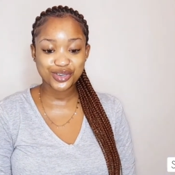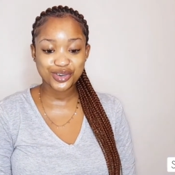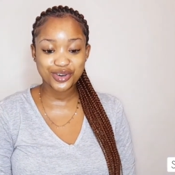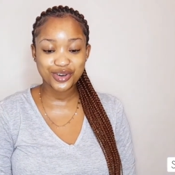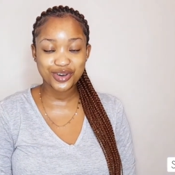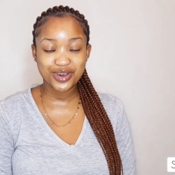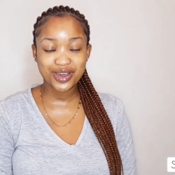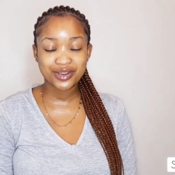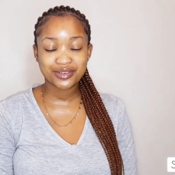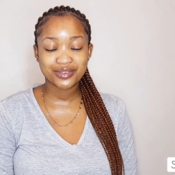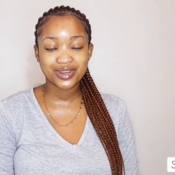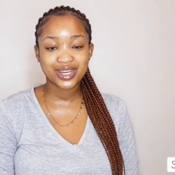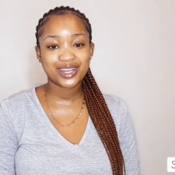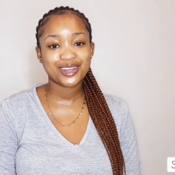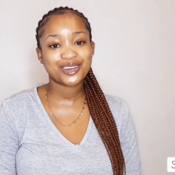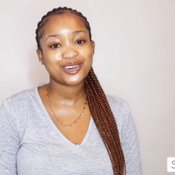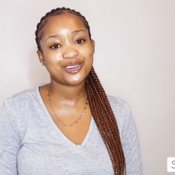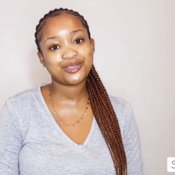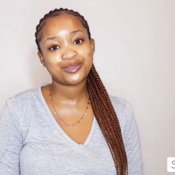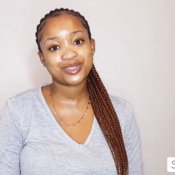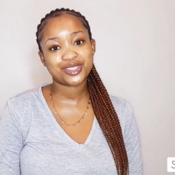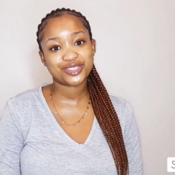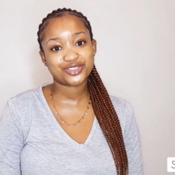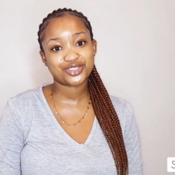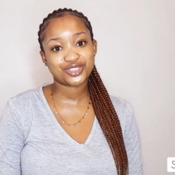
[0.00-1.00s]
I really
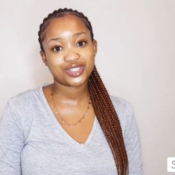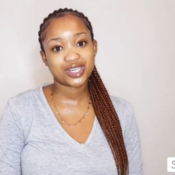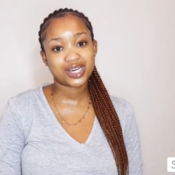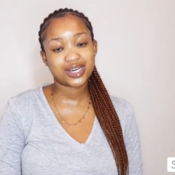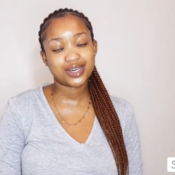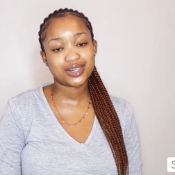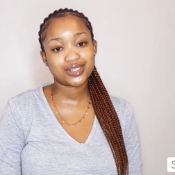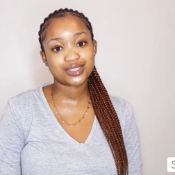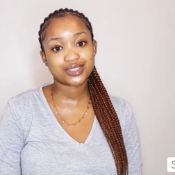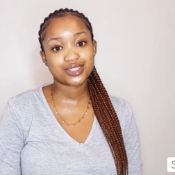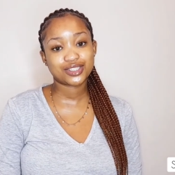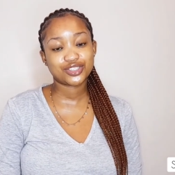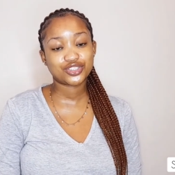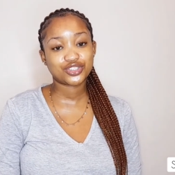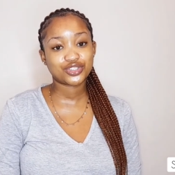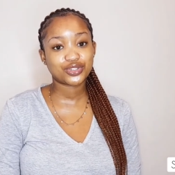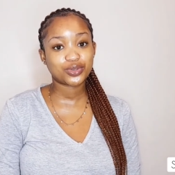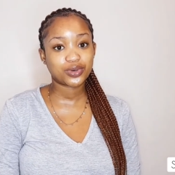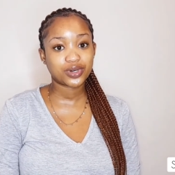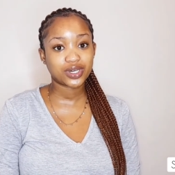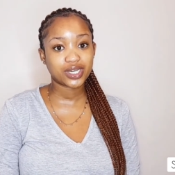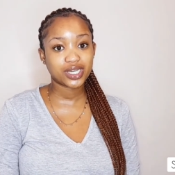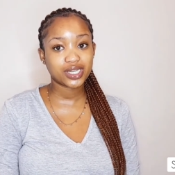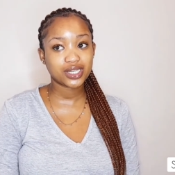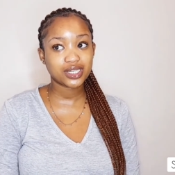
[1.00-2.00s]
hope that you guys
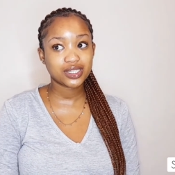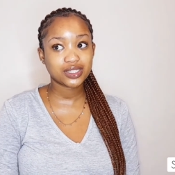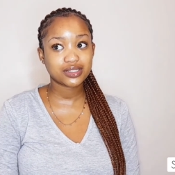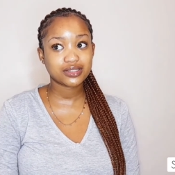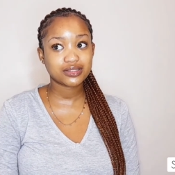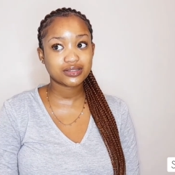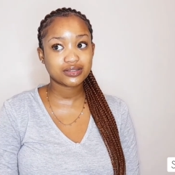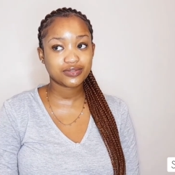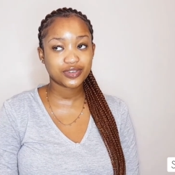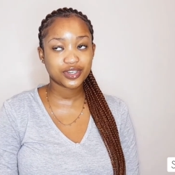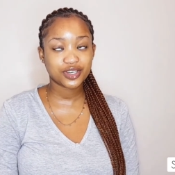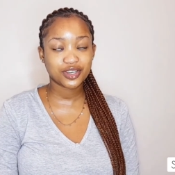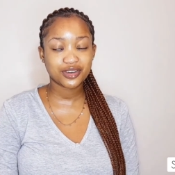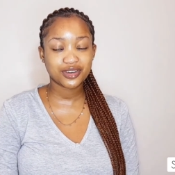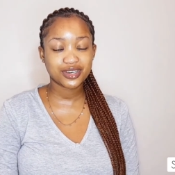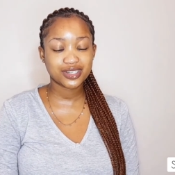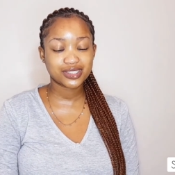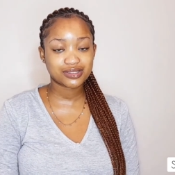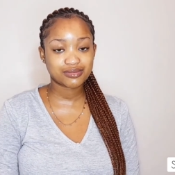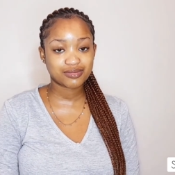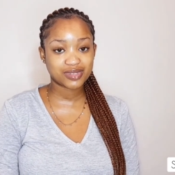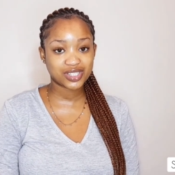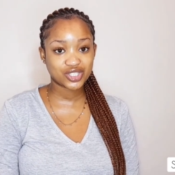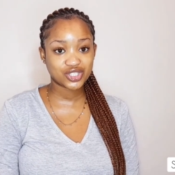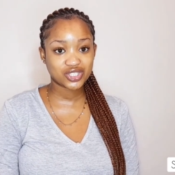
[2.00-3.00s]
enjoyed this video
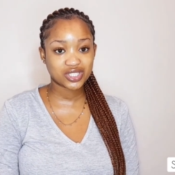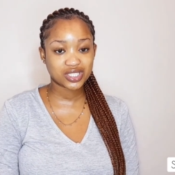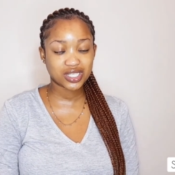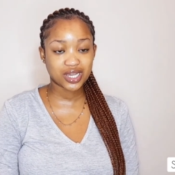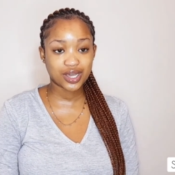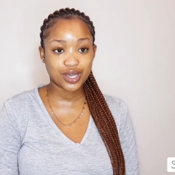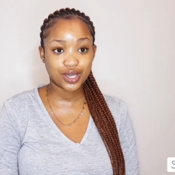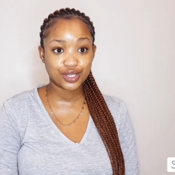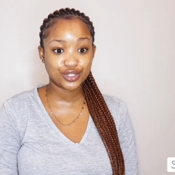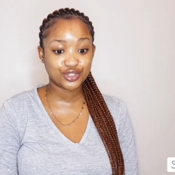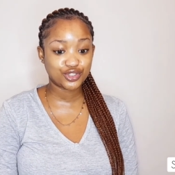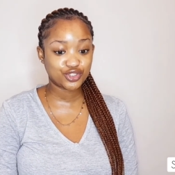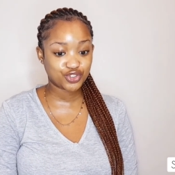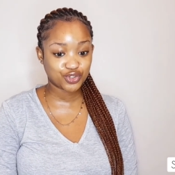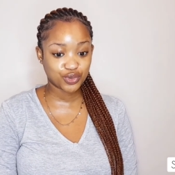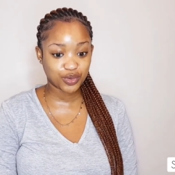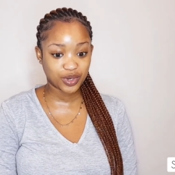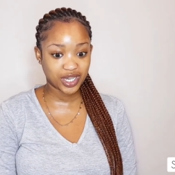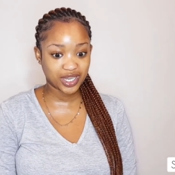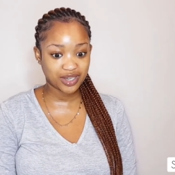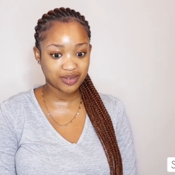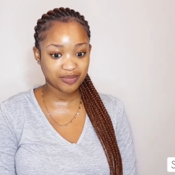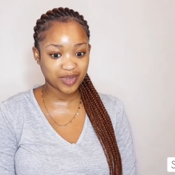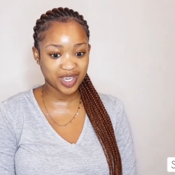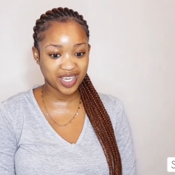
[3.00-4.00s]
as much as I
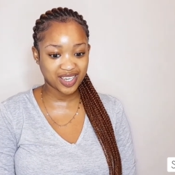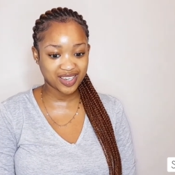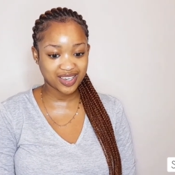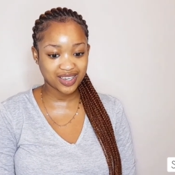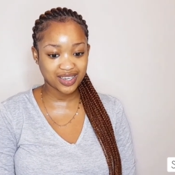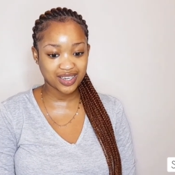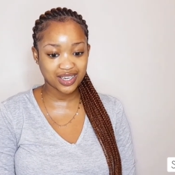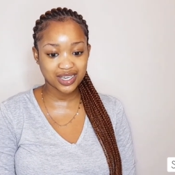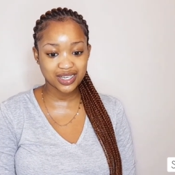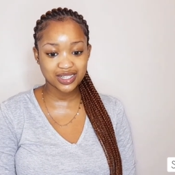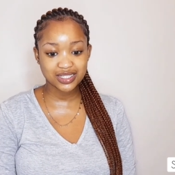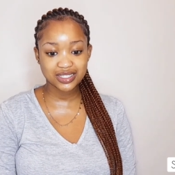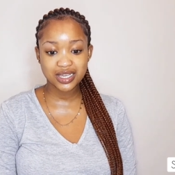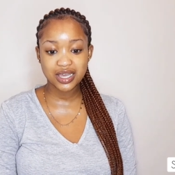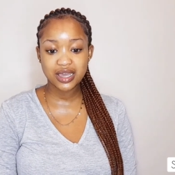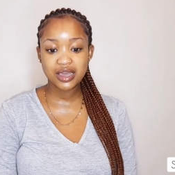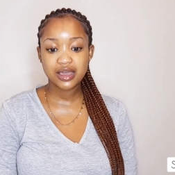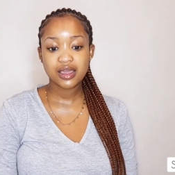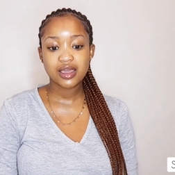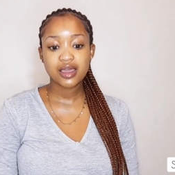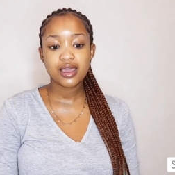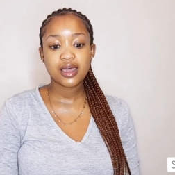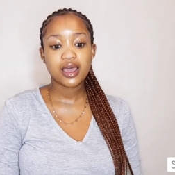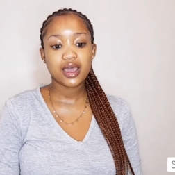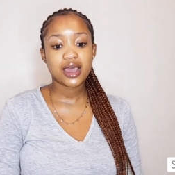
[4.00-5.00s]
enjoyed making it.
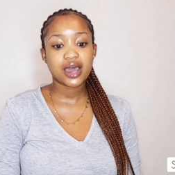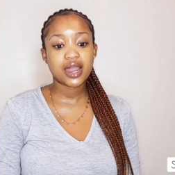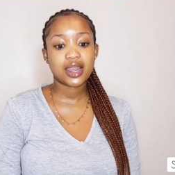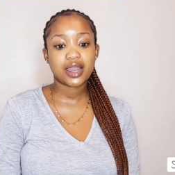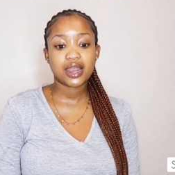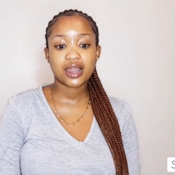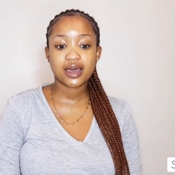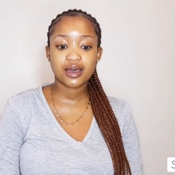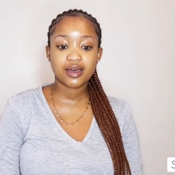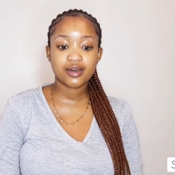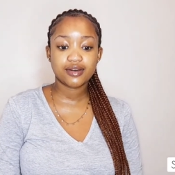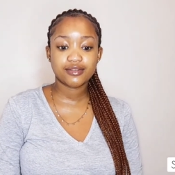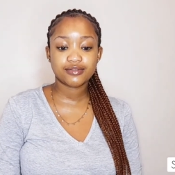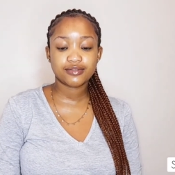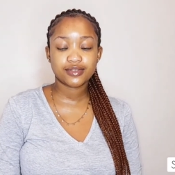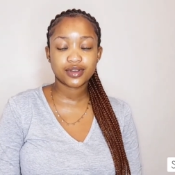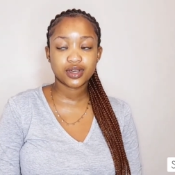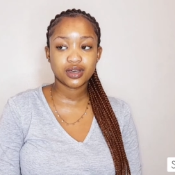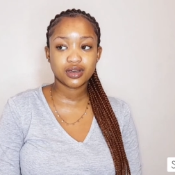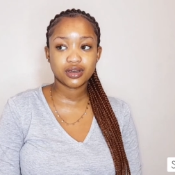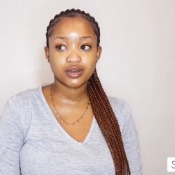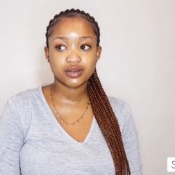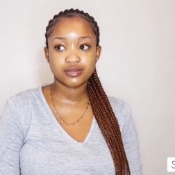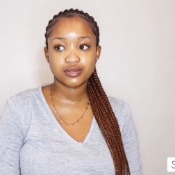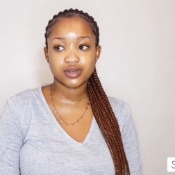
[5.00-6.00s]
I love
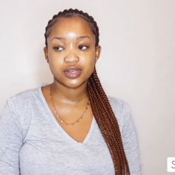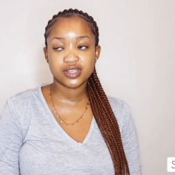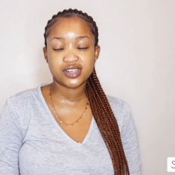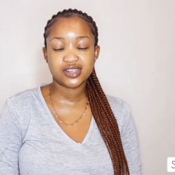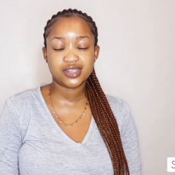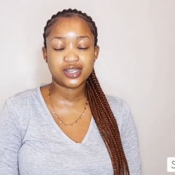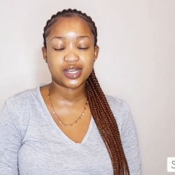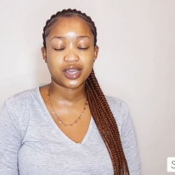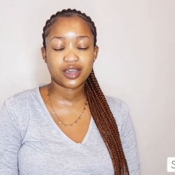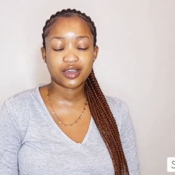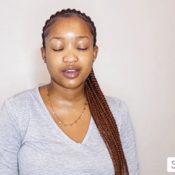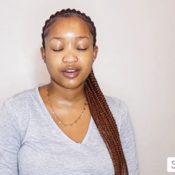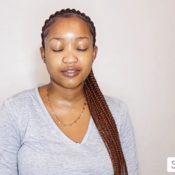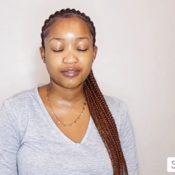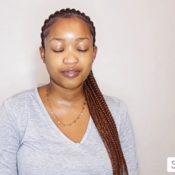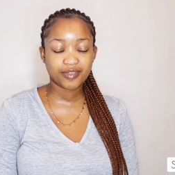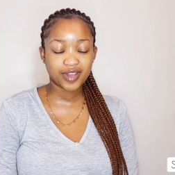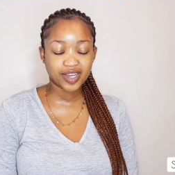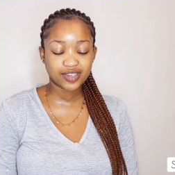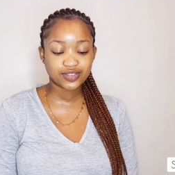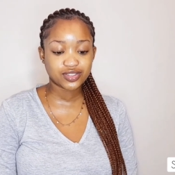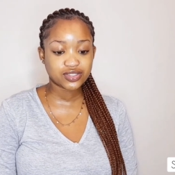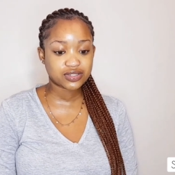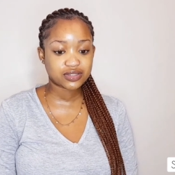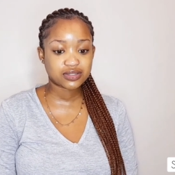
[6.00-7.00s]
a, a day of
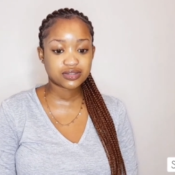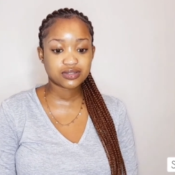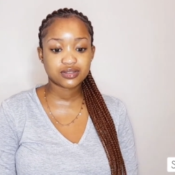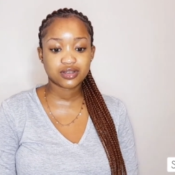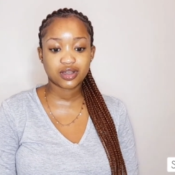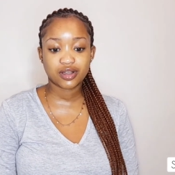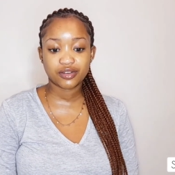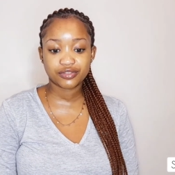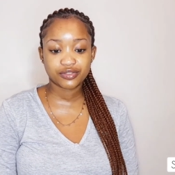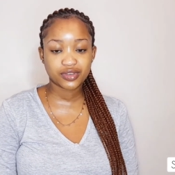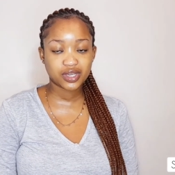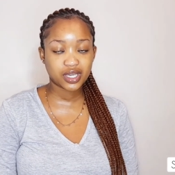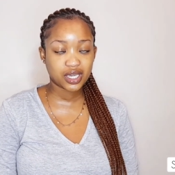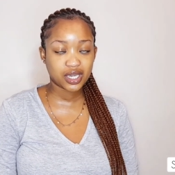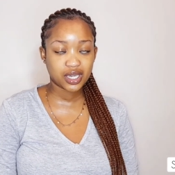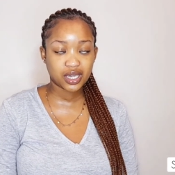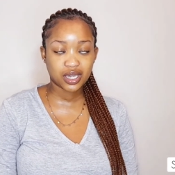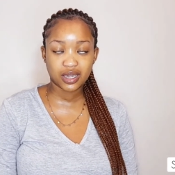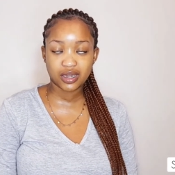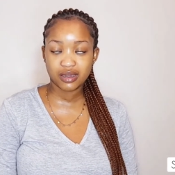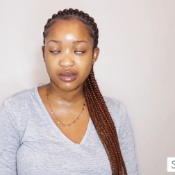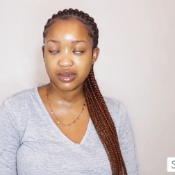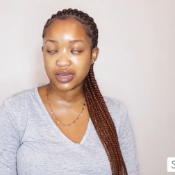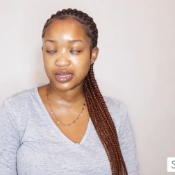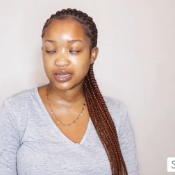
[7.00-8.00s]
like just
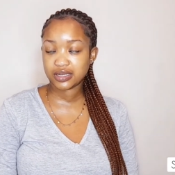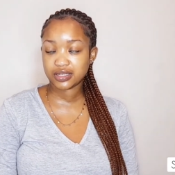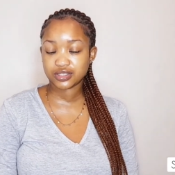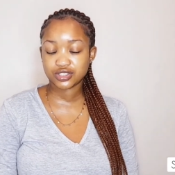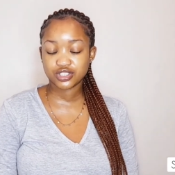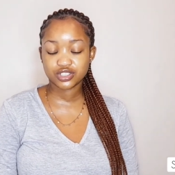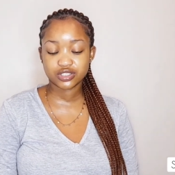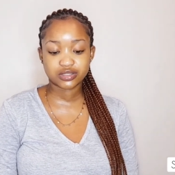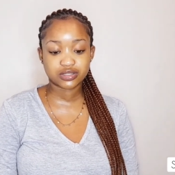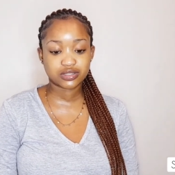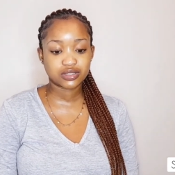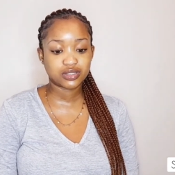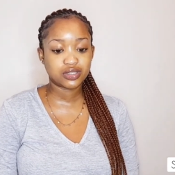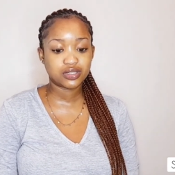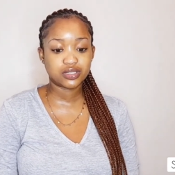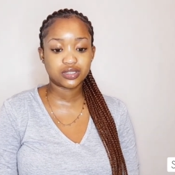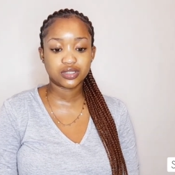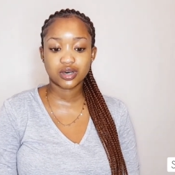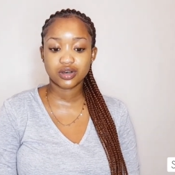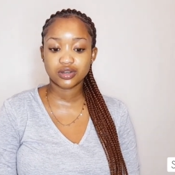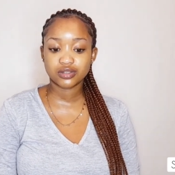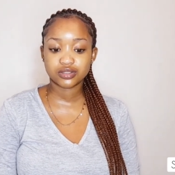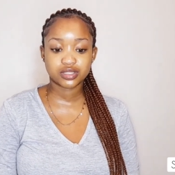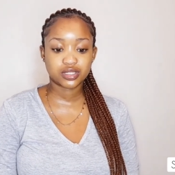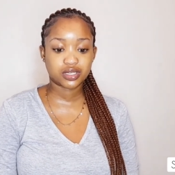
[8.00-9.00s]
self-care and just
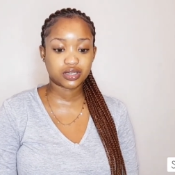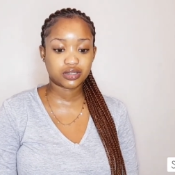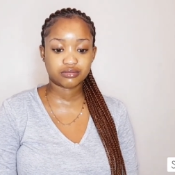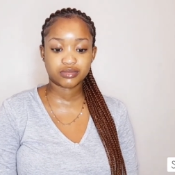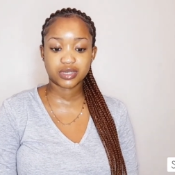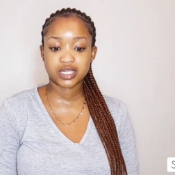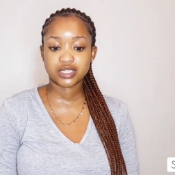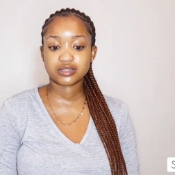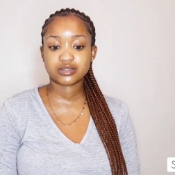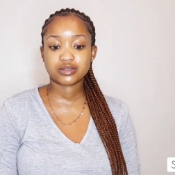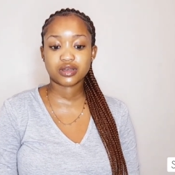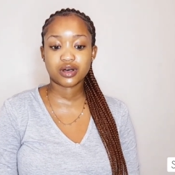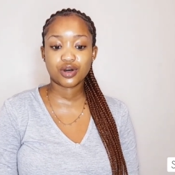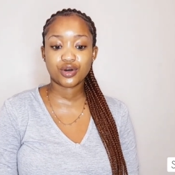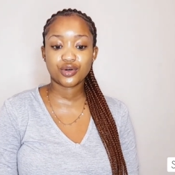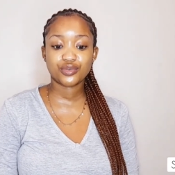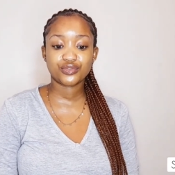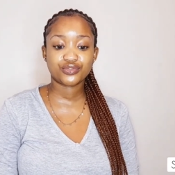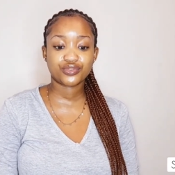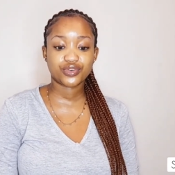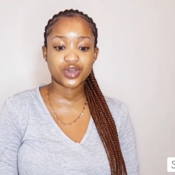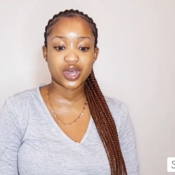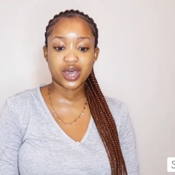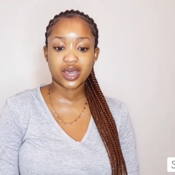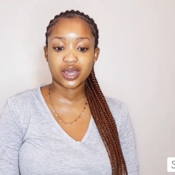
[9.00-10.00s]
indulging in
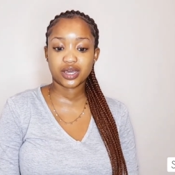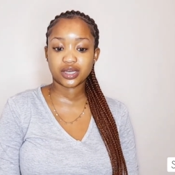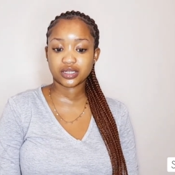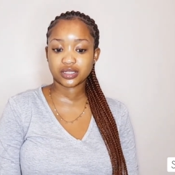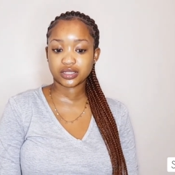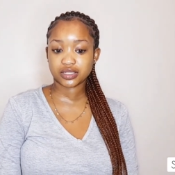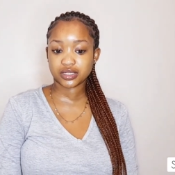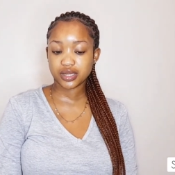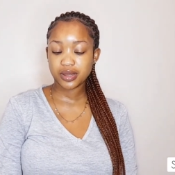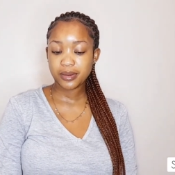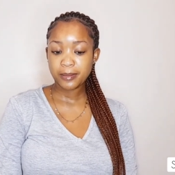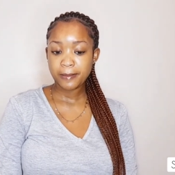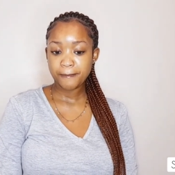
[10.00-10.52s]
myself and